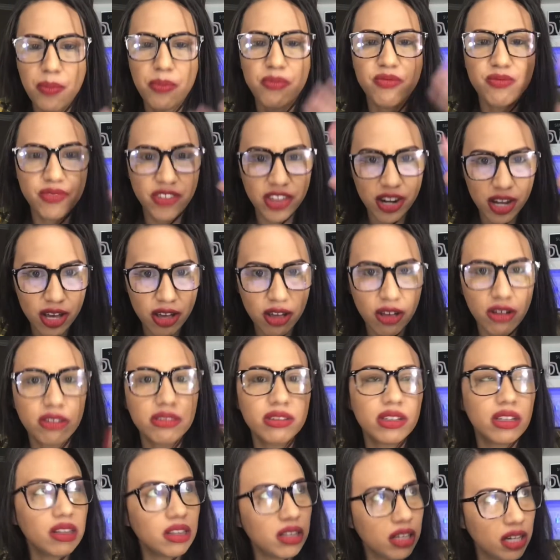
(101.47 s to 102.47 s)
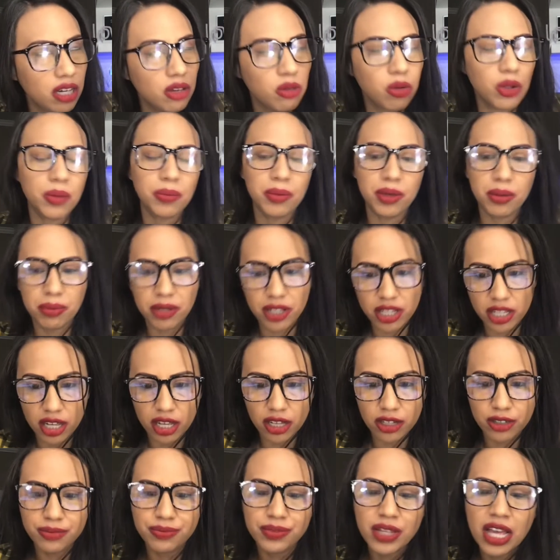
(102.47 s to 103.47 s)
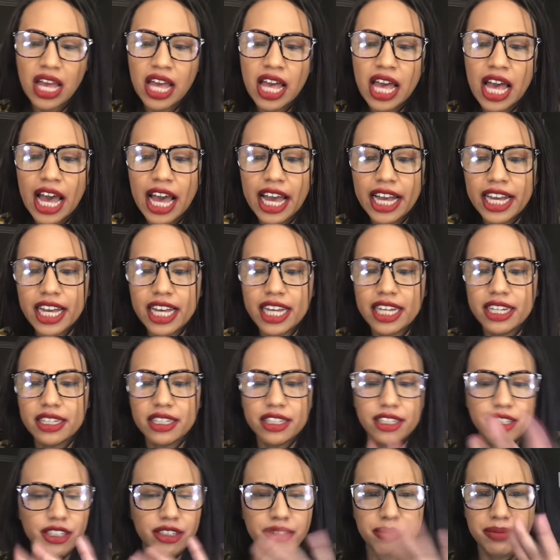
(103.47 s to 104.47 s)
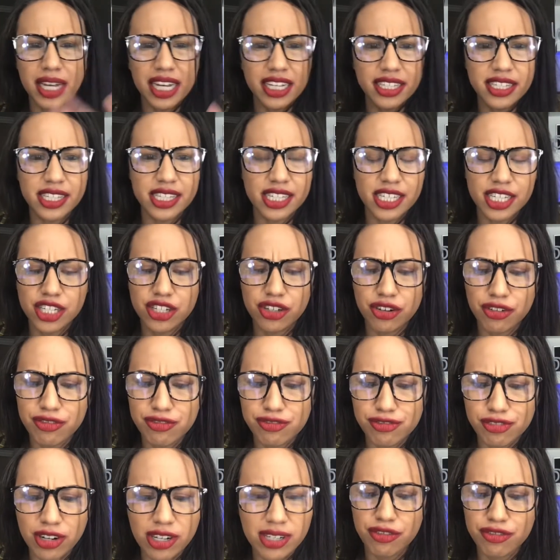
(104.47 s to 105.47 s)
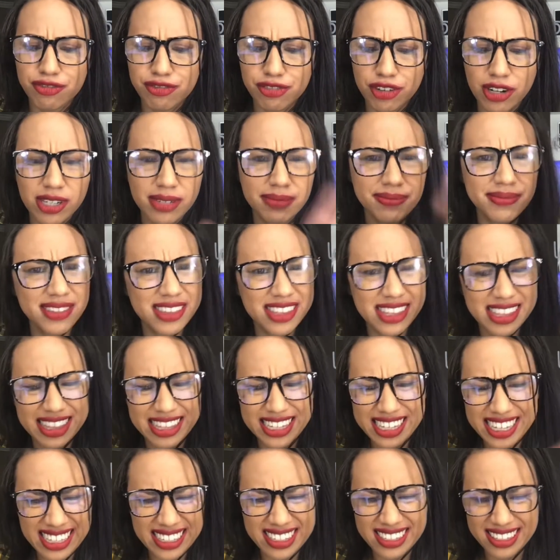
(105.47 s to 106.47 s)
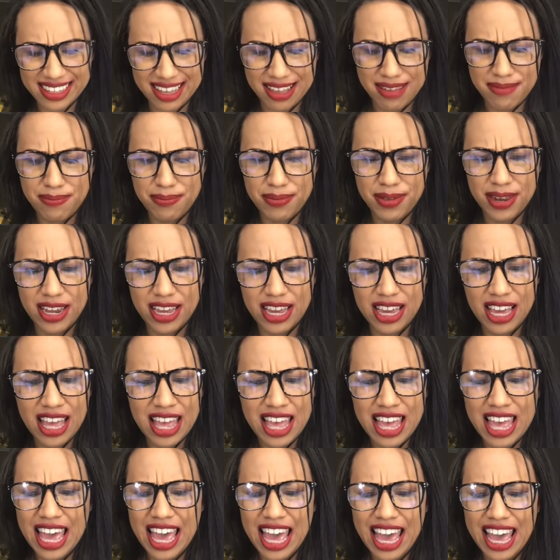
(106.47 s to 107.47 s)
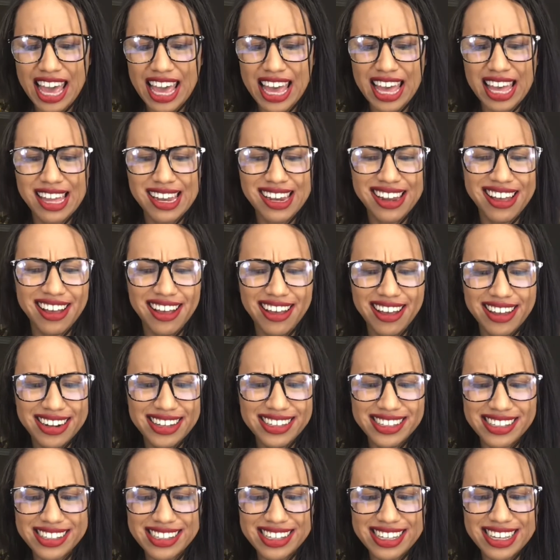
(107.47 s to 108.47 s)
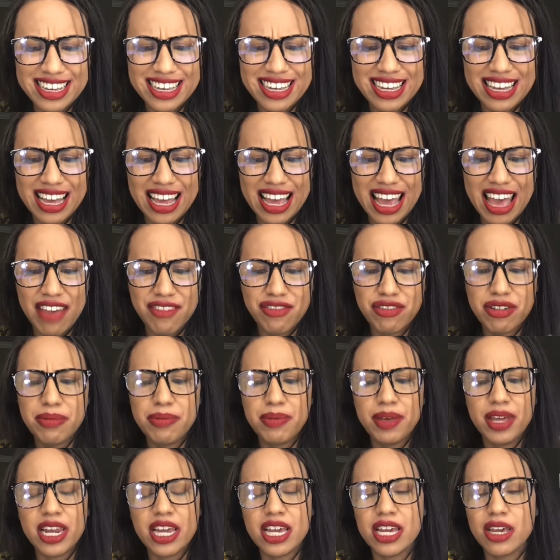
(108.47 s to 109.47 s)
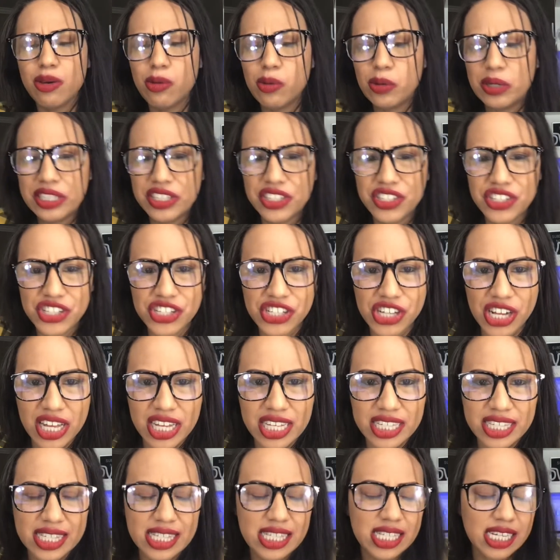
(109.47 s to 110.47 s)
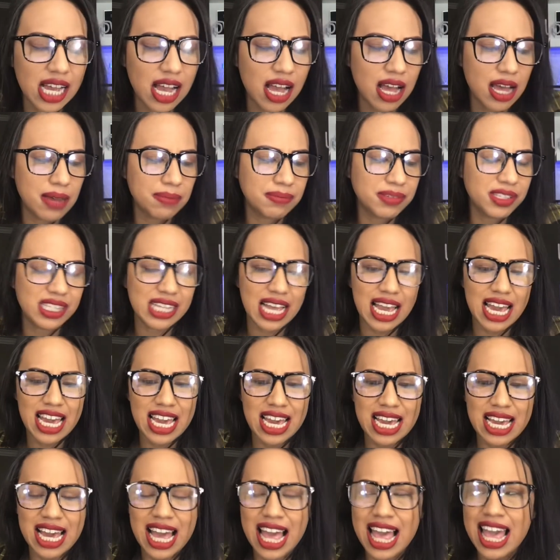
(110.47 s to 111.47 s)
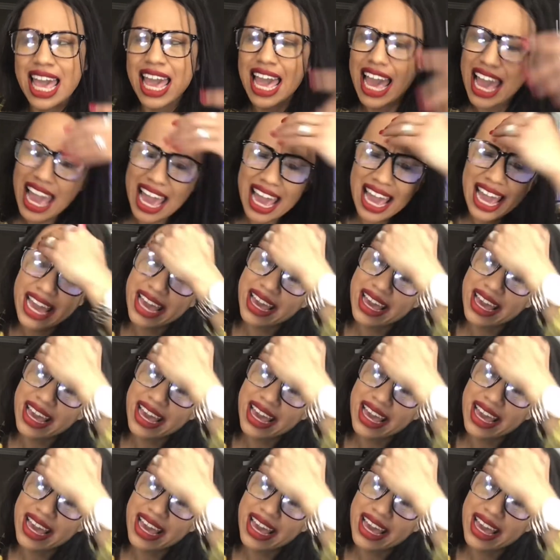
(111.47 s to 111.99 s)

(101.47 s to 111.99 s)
video and link will be below, I got a new message from this company. And honestly, everybody was just saying, hey,